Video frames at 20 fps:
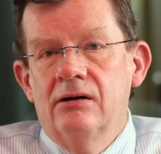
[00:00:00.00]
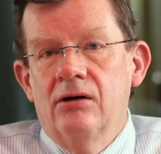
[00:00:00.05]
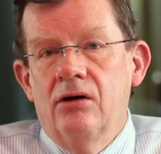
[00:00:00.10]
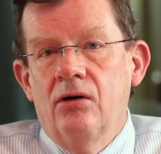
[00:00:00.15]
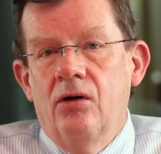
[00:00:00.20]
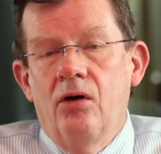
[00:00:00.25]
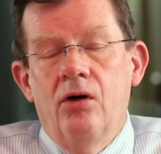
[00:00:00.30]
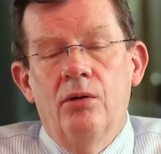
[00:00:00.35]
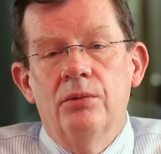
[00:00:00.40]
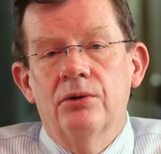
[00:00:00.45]

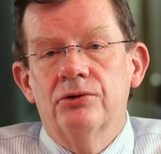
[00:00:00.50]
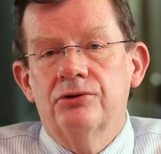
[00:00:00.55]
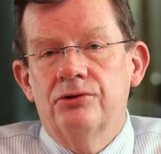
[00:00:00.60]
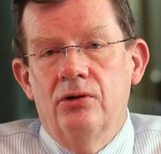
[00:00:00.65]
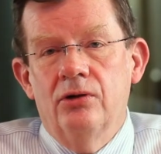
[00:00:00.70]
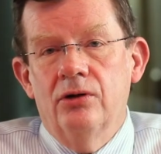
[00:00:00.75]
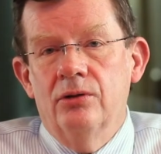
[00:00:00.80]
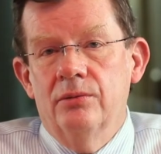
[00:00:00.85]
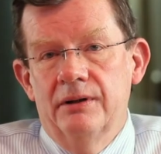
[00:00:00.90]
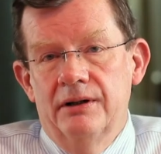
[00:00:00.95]
are almost
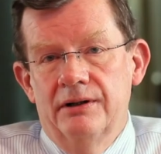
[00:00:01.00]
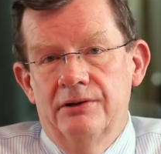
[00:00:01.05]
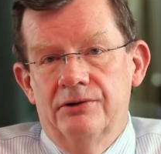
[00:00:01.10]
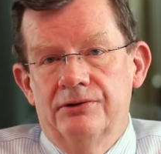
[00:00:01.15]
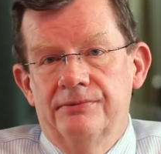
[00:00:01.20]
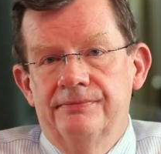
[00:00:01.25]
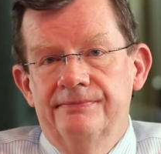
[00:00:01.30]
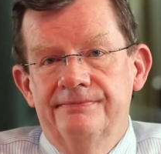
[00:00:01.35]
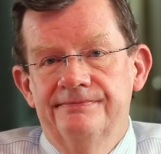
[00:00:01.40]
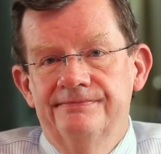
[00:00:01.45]

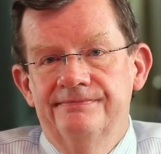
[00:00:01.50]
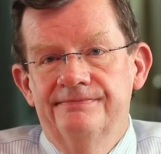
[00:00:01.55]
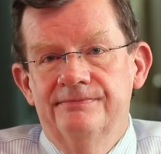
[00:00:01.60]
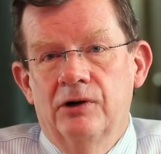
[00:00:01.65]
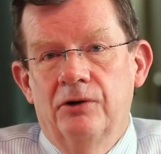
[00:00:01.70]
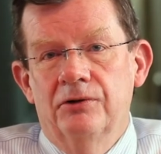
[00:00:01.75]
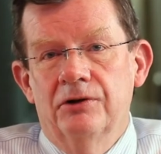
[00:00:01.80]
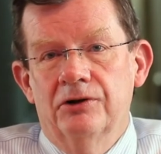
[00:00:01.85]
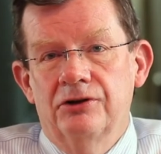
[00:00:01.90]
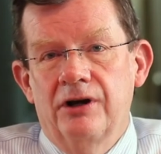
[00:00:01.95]
always
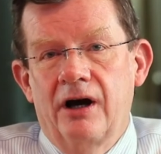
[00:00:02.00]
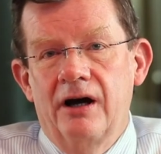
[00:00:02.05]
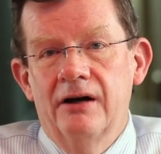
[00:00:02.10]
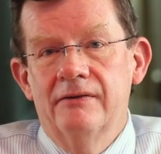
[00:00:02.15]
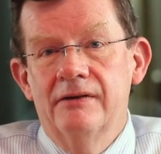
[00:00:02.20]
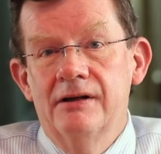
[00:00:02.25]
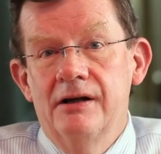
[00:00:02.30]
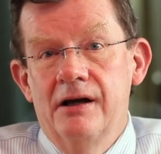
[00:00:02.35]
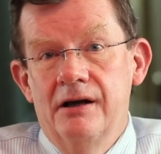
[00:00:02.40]
on the side of the